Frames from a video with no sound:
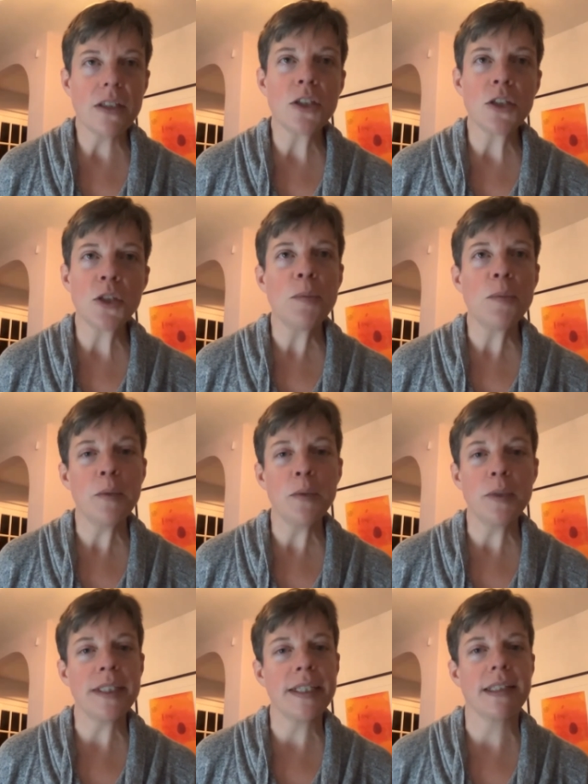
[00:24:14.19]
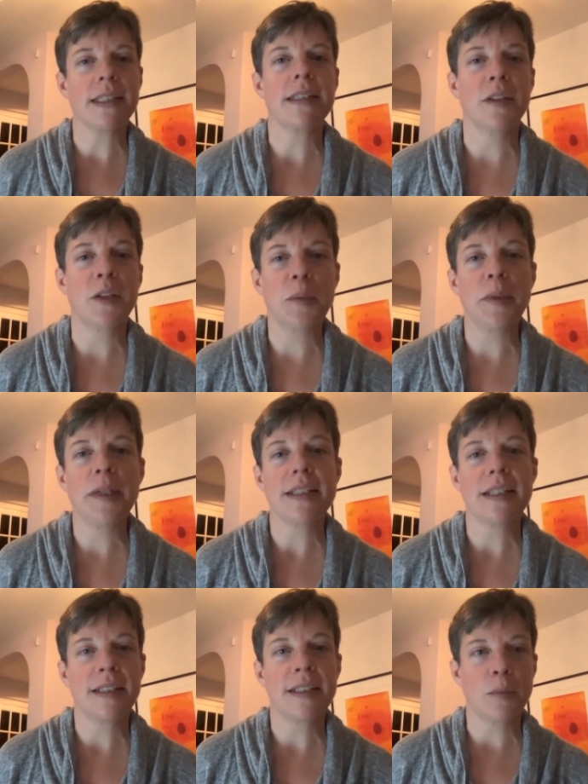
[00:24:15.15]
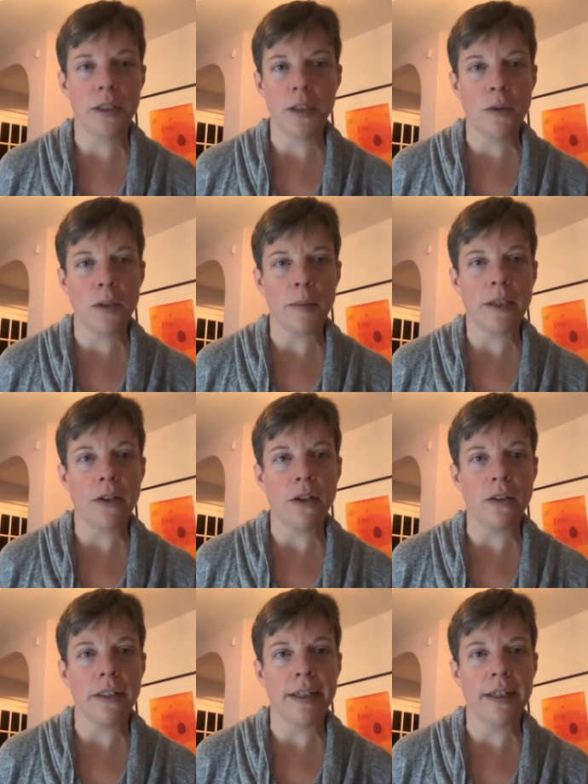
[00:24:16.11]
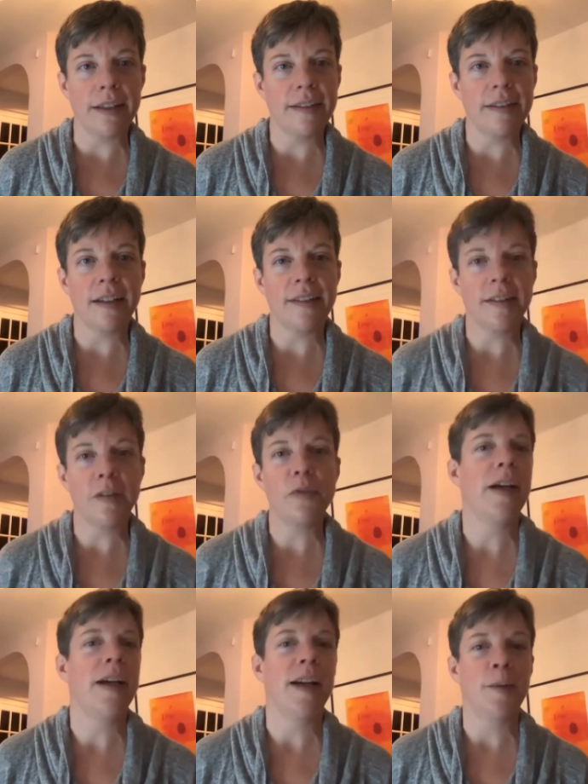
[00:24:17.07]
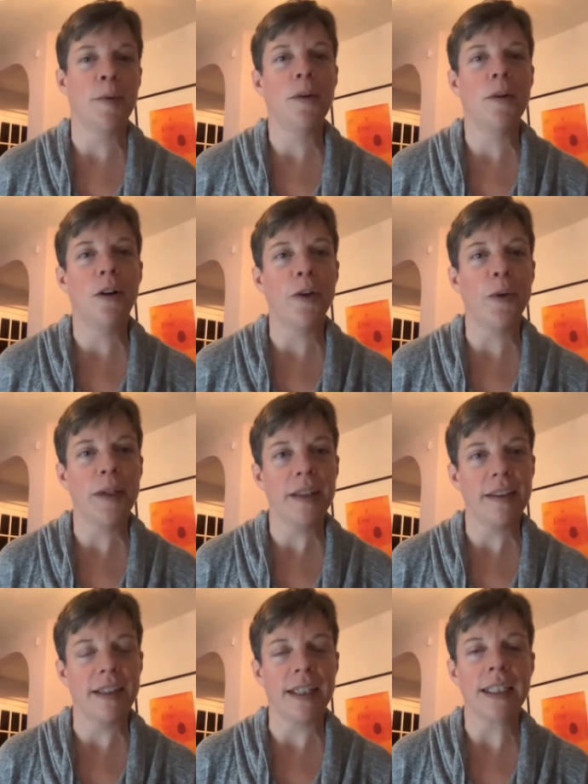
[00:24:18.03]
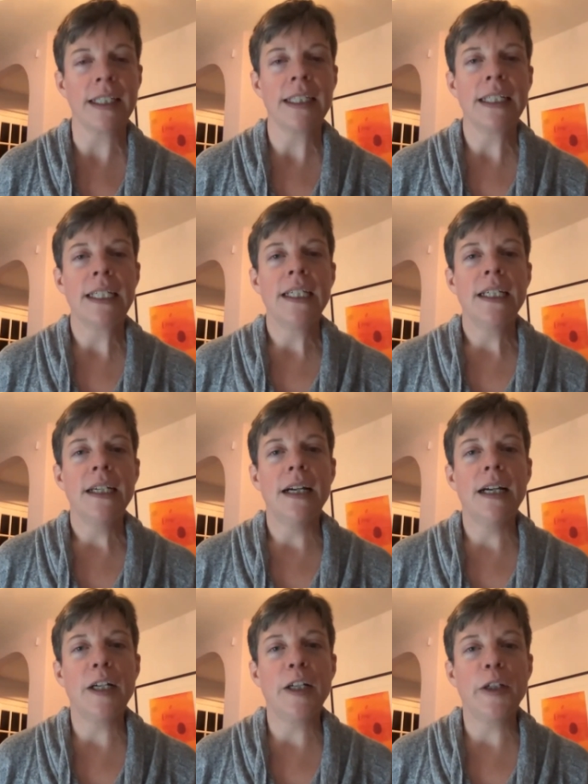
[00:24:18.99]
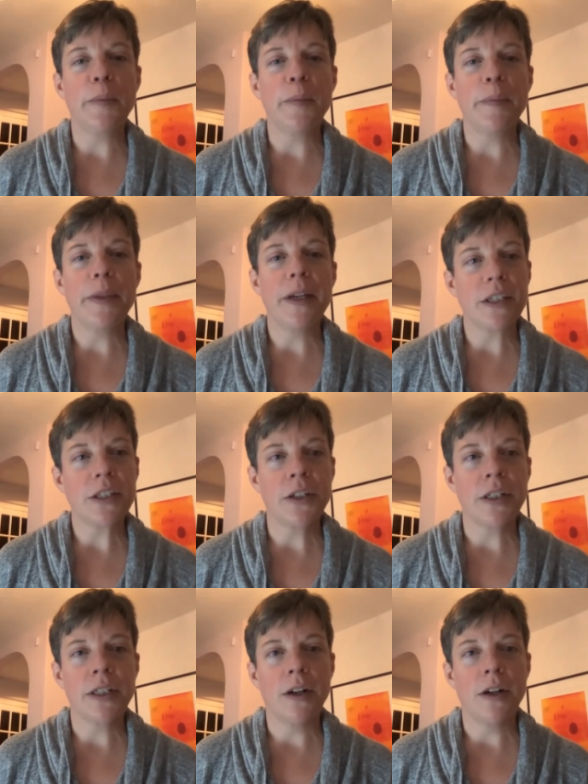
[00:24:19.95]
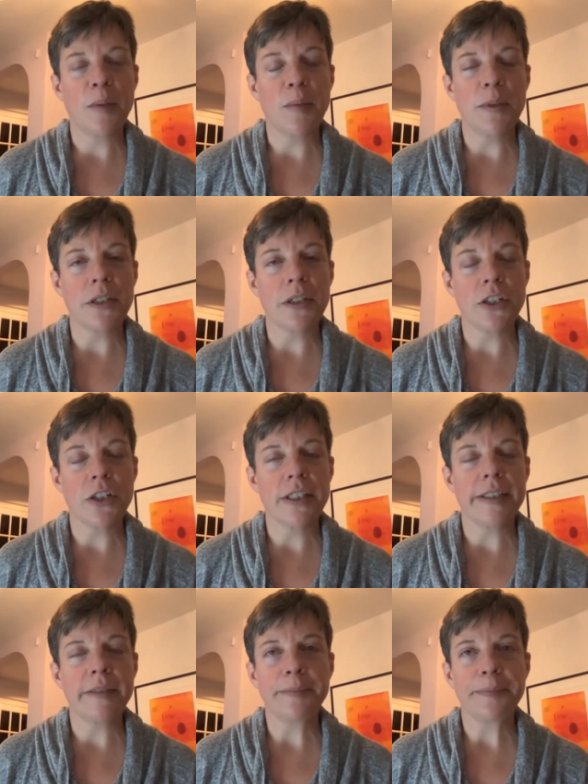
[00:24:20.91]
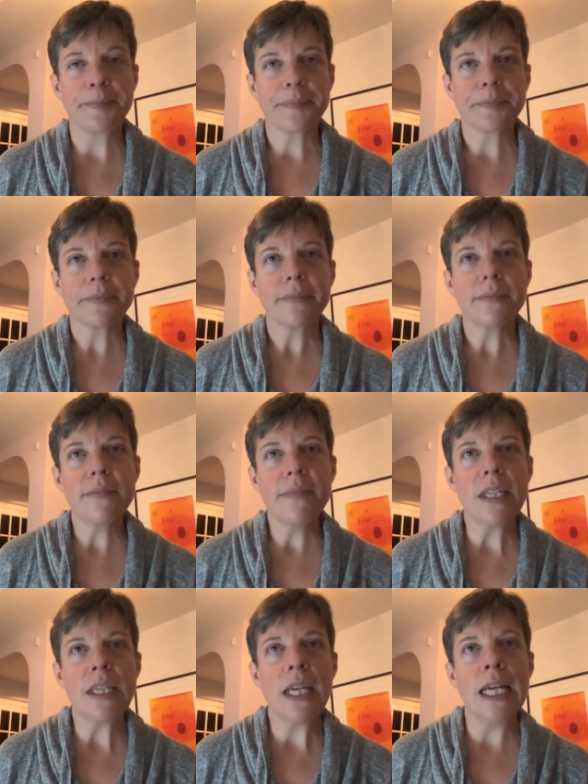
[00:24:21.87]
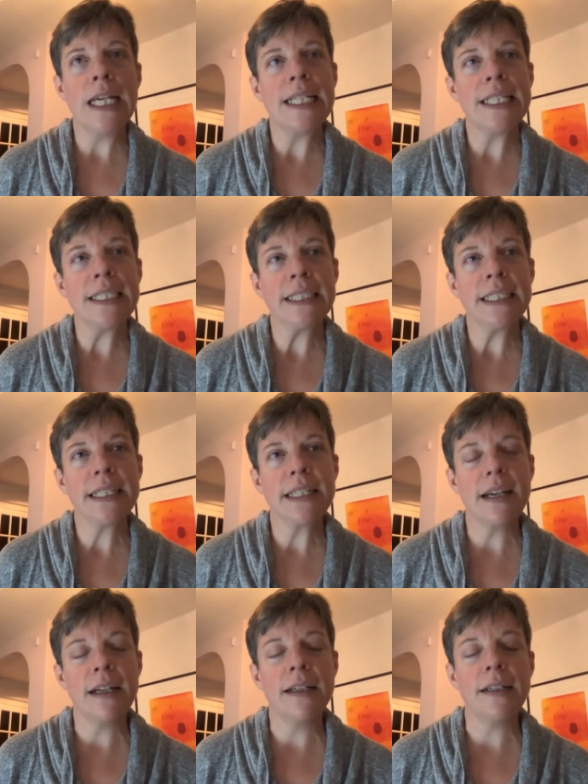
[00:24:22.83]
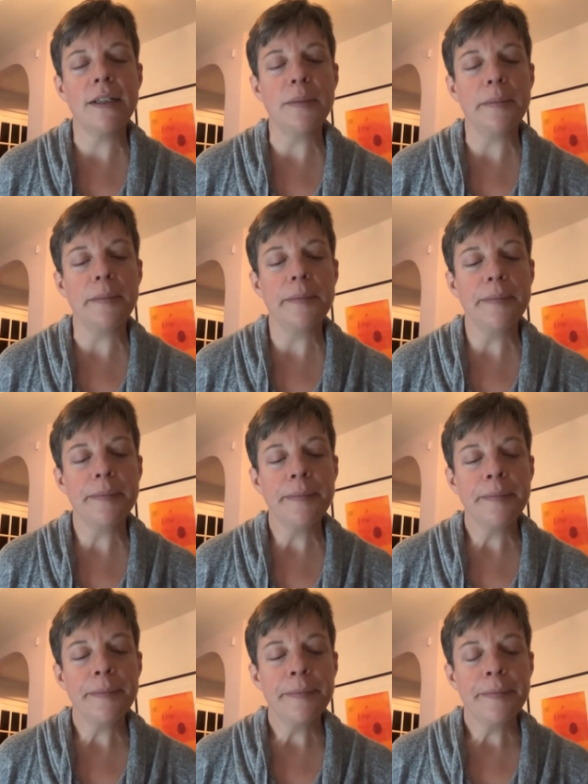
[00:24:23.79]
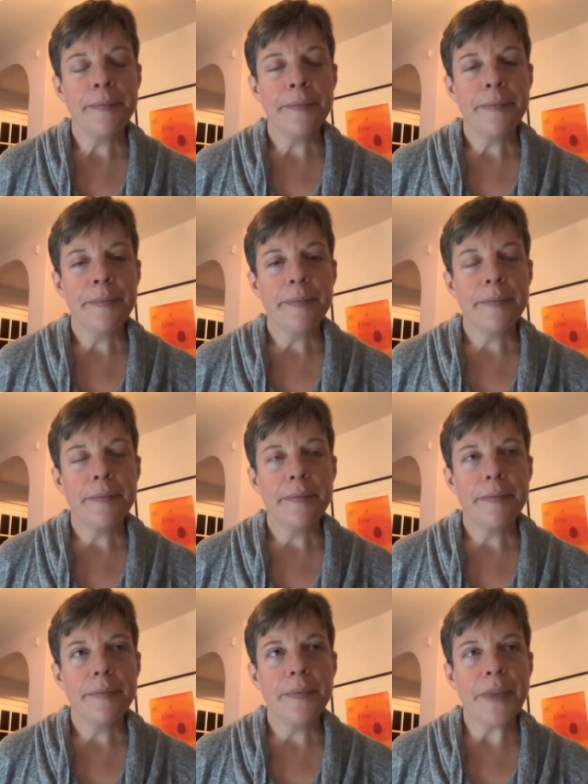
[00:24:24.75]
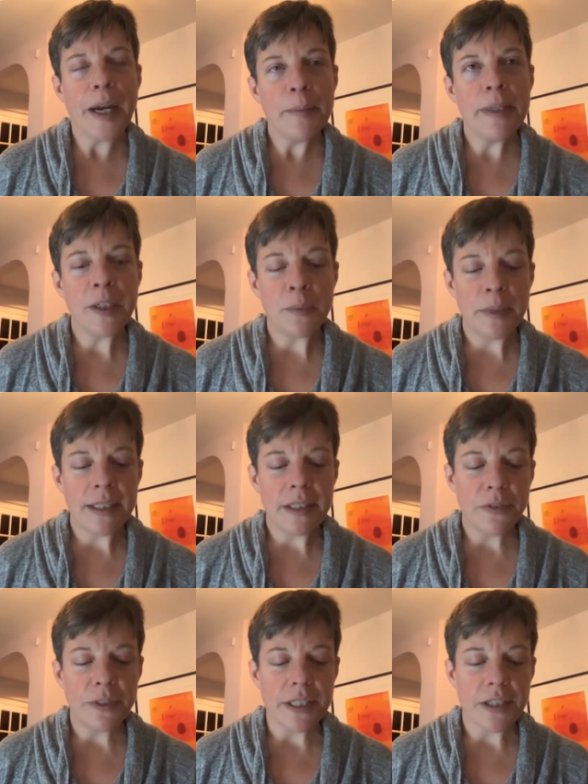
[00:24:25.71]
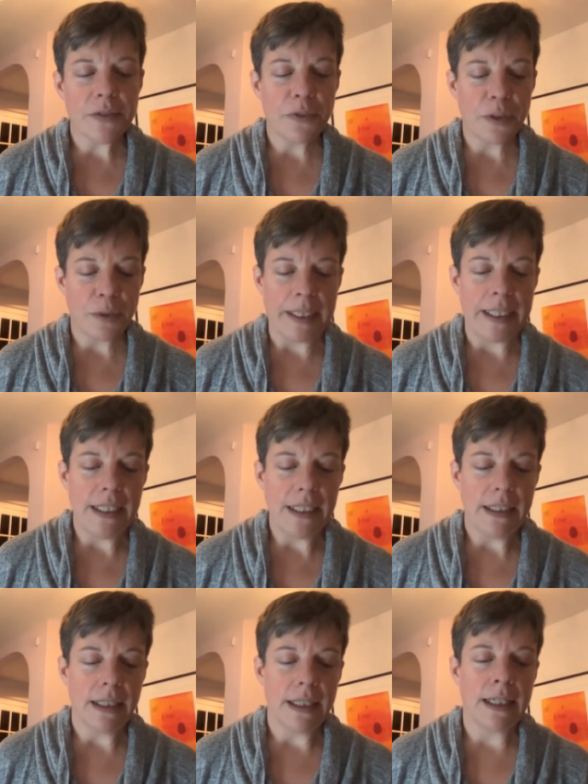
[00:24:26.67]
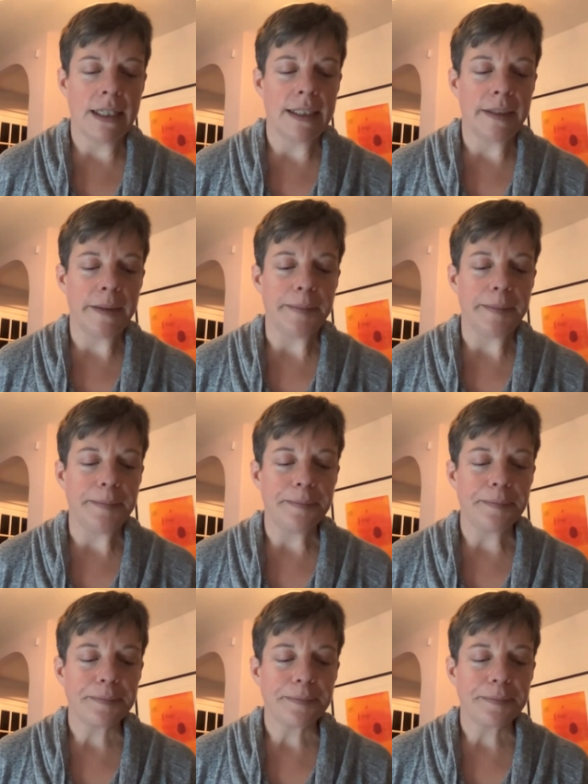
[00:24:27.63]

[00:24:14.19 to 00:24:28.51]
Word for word: So the men would dance together because they said, We don't want to be called ladies. Mm-hmm. And I said, Fine, I won't call you anything. Um, I started calling positionally. And um, that made a big difference for me. Um,